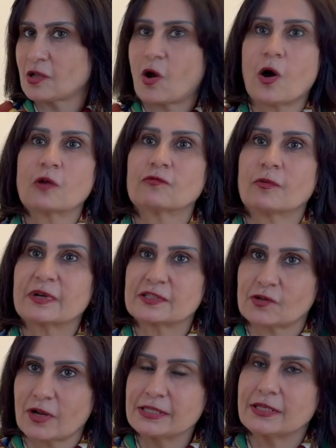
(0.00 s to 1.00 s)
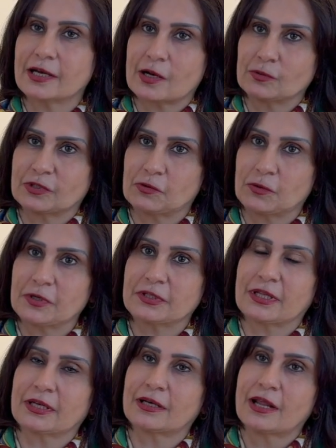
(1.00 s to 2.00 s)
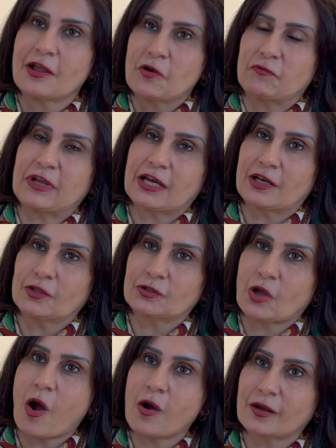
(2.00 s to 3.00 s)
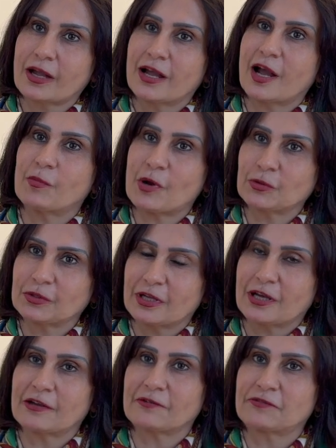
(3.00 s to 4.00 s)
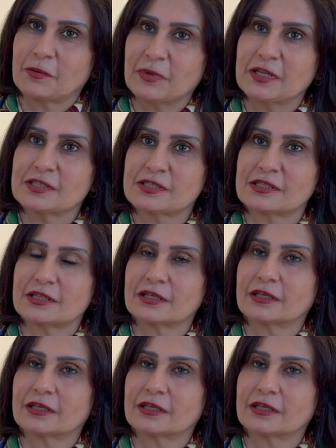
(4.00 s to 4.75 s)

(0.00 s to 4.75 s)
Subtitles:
all women's rights around the world, then we cannot talk about feminist